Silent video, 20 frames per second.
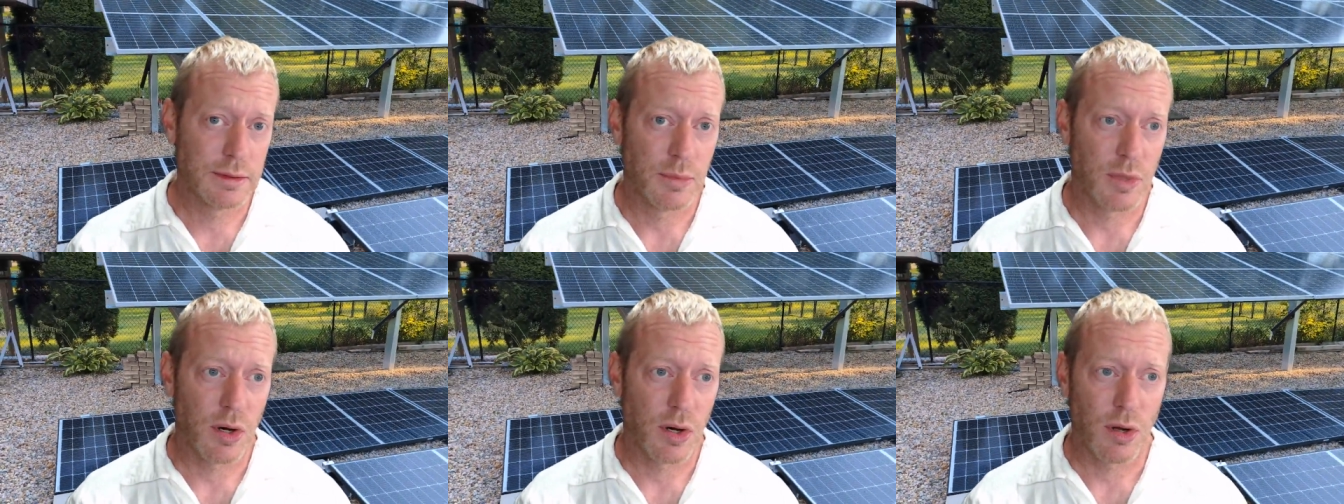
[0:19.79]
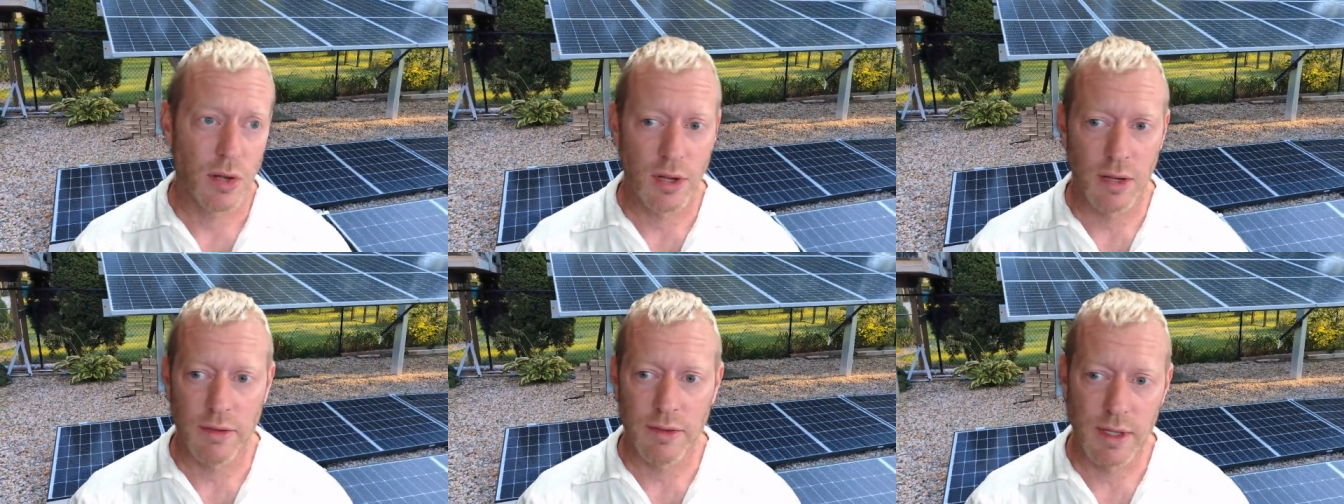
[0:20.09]
and
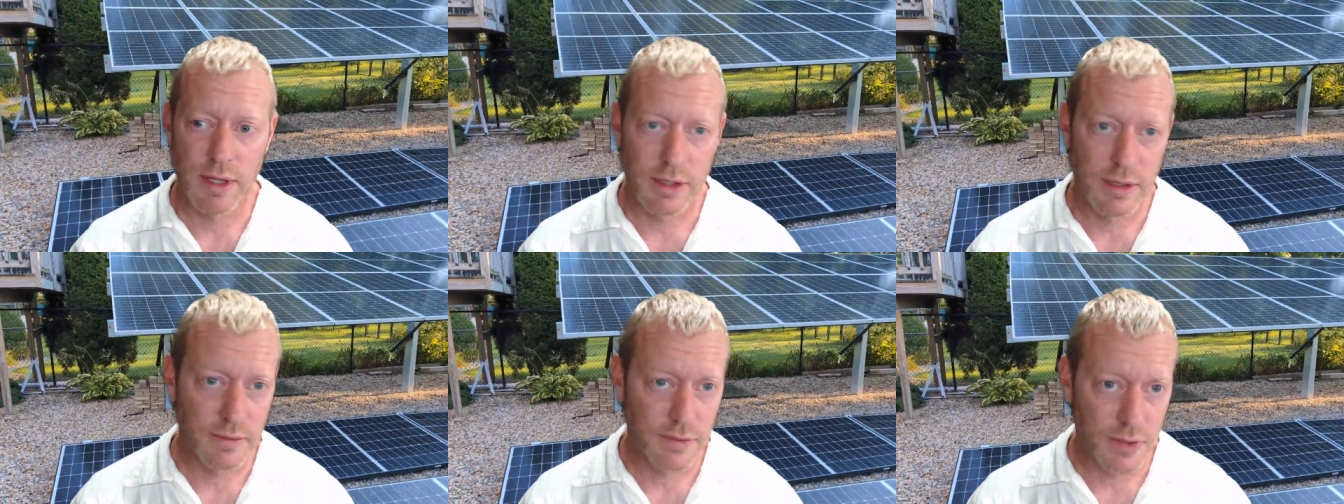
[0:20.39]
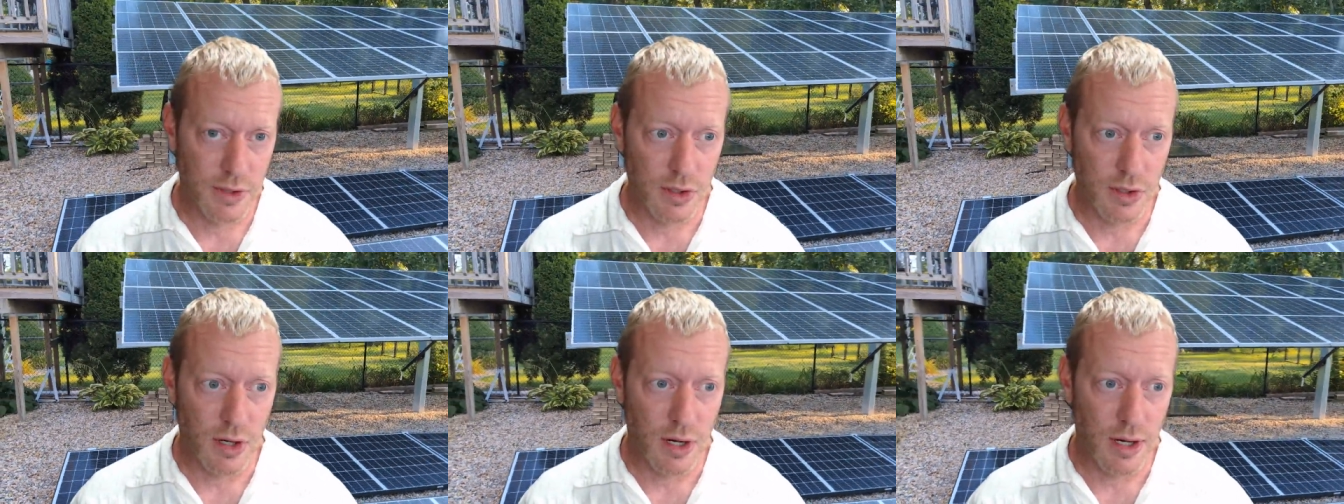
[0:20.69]
all of the
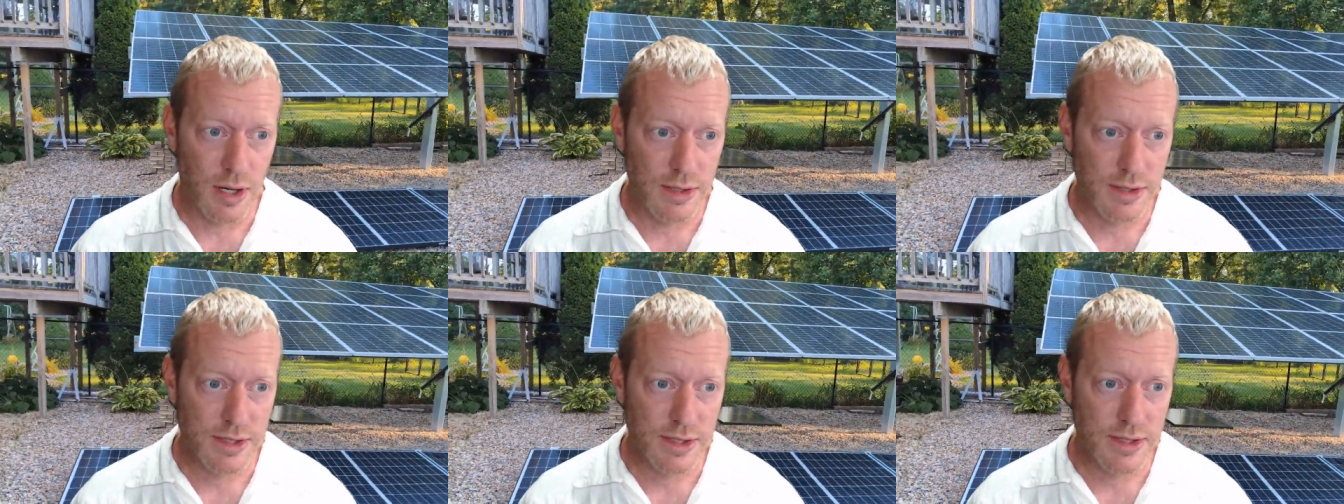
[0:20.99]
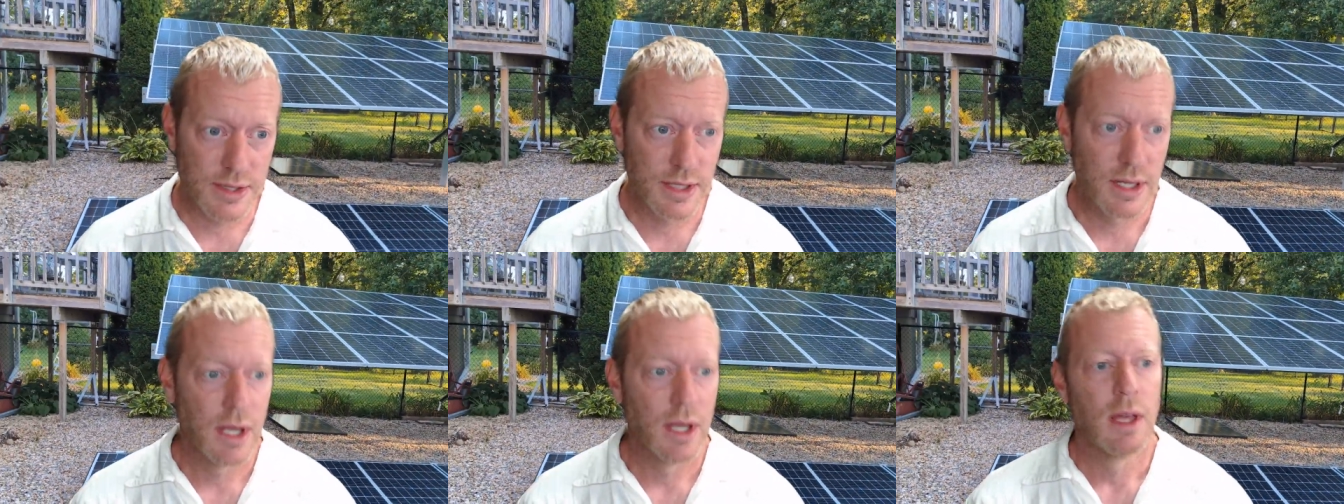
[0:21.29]
different
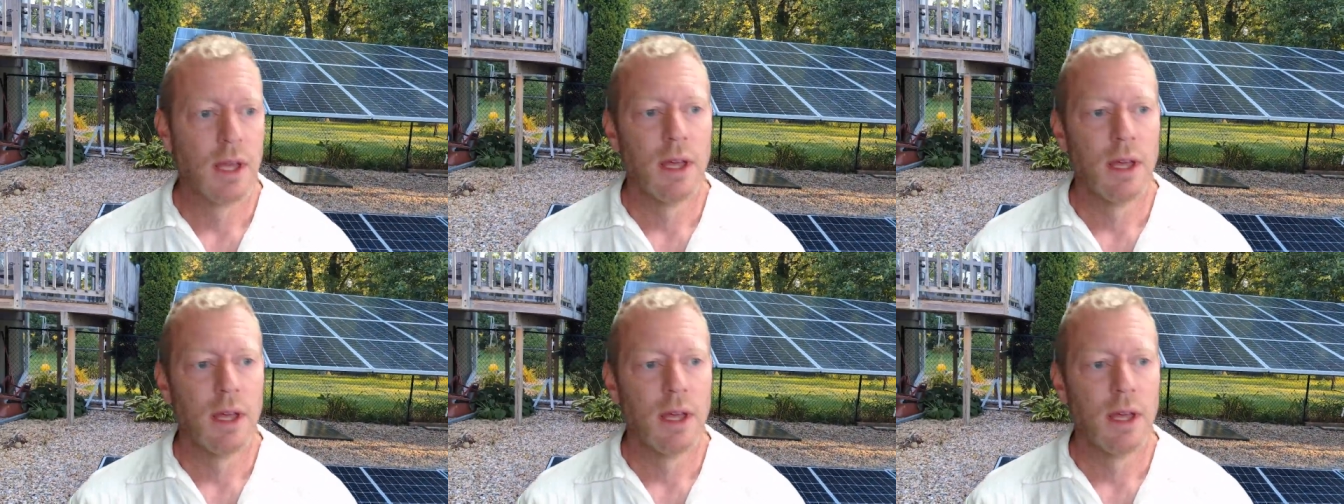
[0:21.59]
costs,